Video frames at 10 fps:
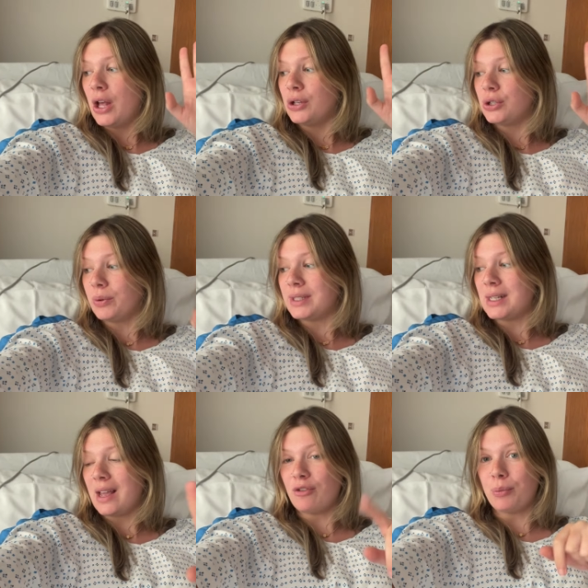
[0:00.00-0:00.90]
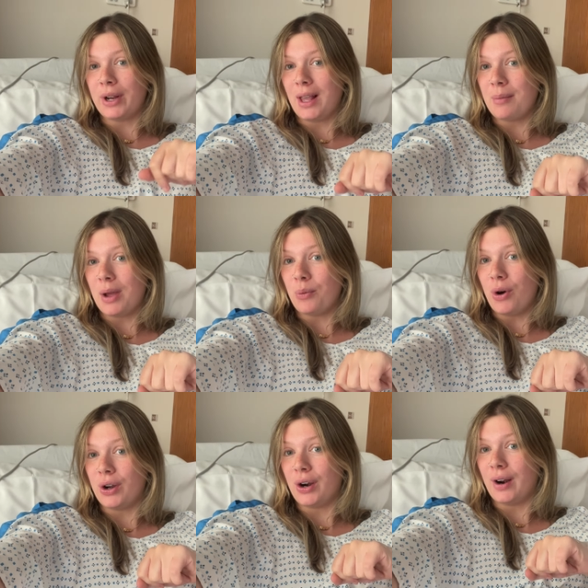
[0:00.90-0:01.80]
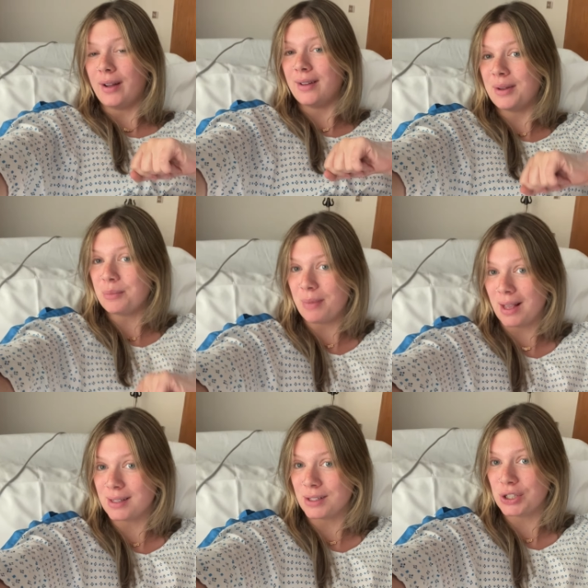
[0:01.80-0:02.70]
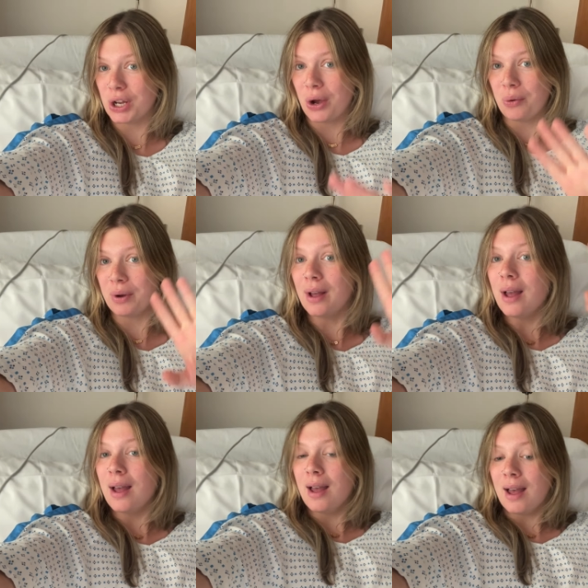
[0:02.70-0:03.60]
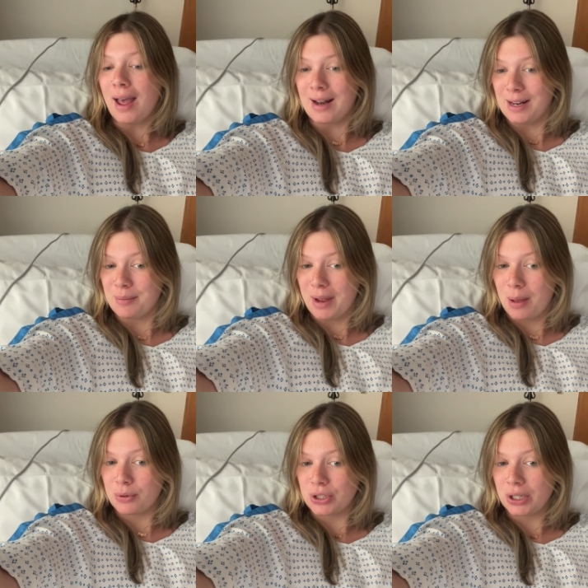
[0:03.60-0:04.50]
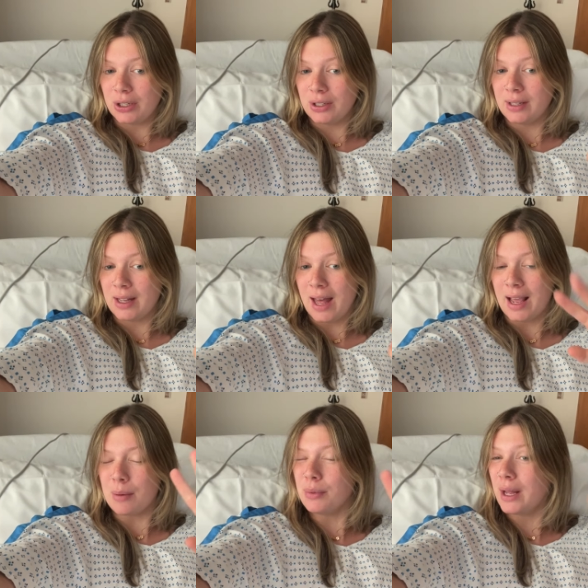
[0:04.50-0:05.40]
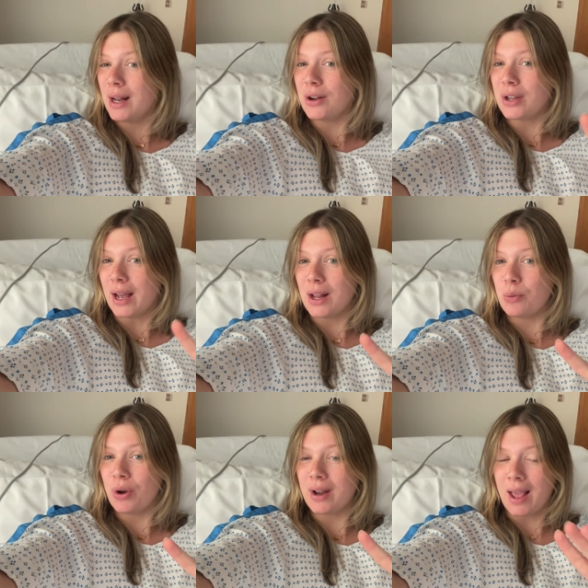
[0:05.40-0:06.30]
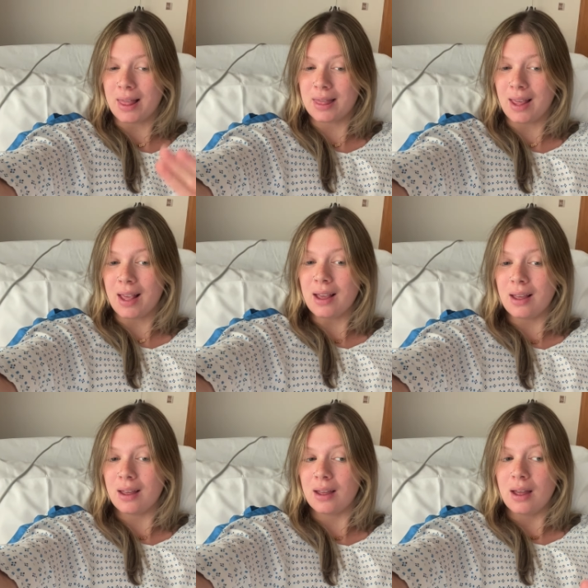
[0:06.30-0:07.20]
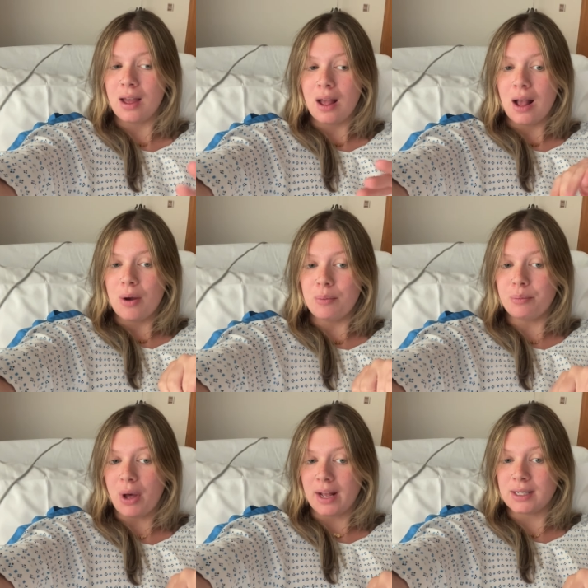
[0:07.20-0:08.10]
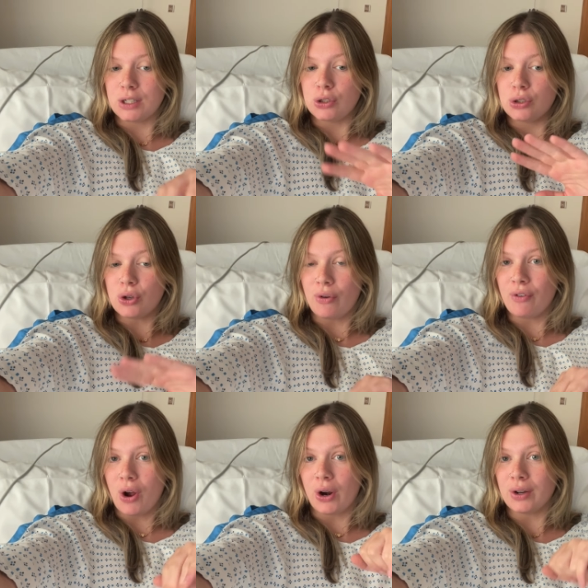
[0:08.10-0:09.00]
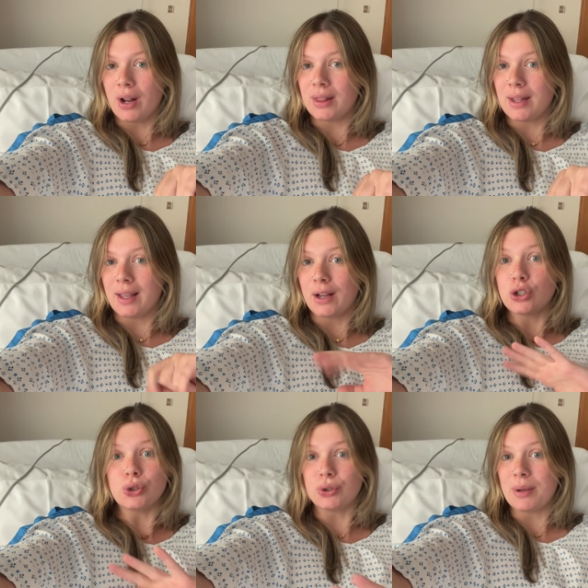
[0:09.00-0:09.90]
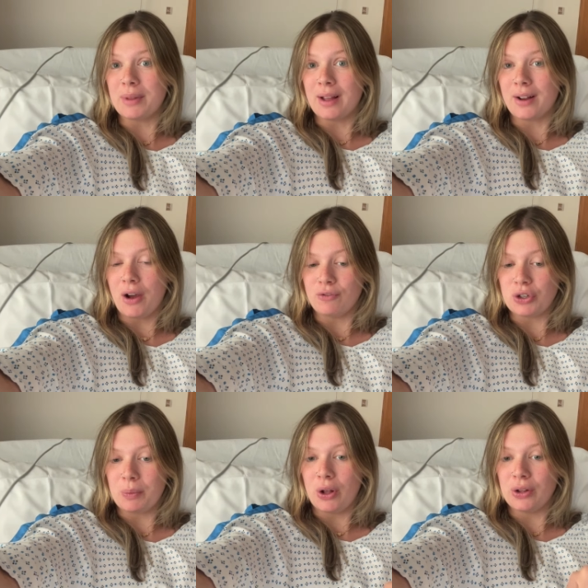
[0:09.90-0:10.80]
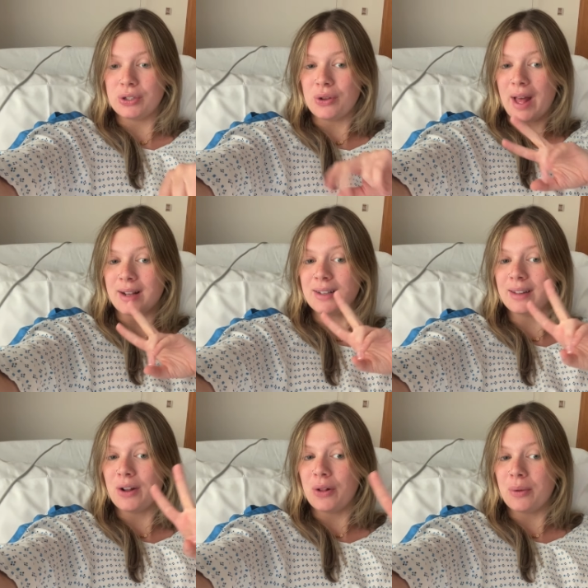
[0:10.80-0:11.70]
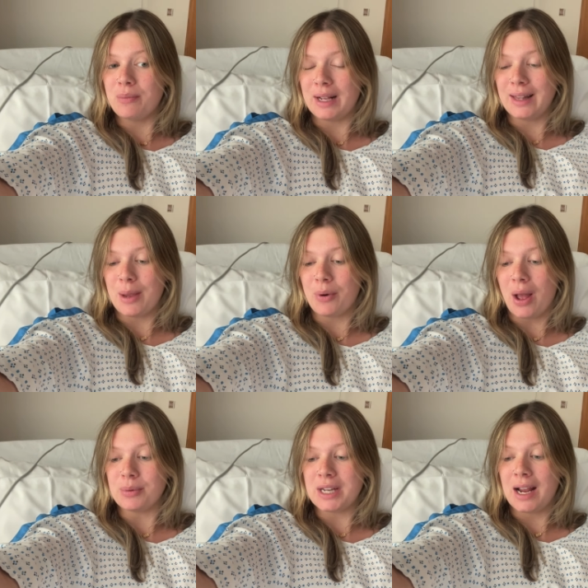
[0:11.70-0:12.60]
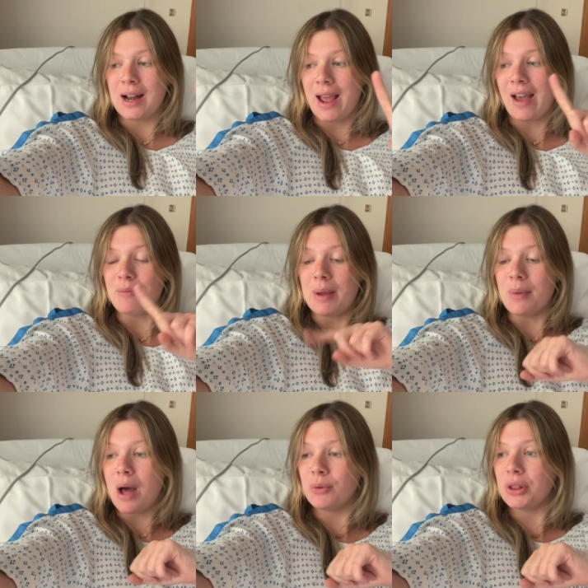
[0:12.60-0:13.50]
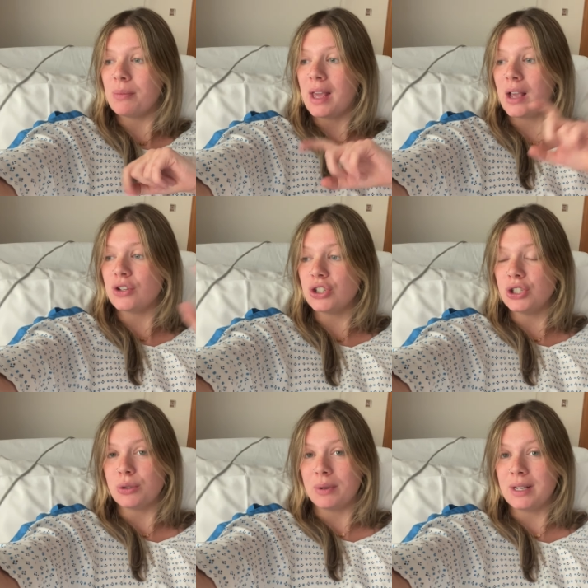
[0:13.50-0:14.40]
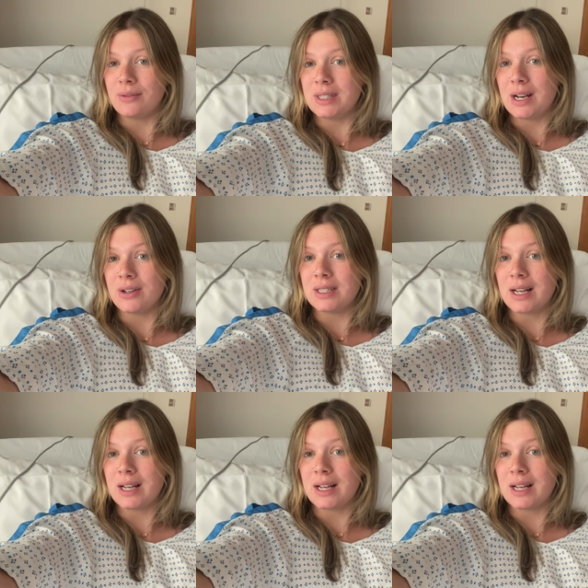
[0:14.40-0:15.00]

So we'll see if breaking my water makes it so I need my epidural. I am planning on getting one, I think but so far nothing extremely uncomfortable. So that is a little mid-labor update. I have my mom with me. She just went downstairs to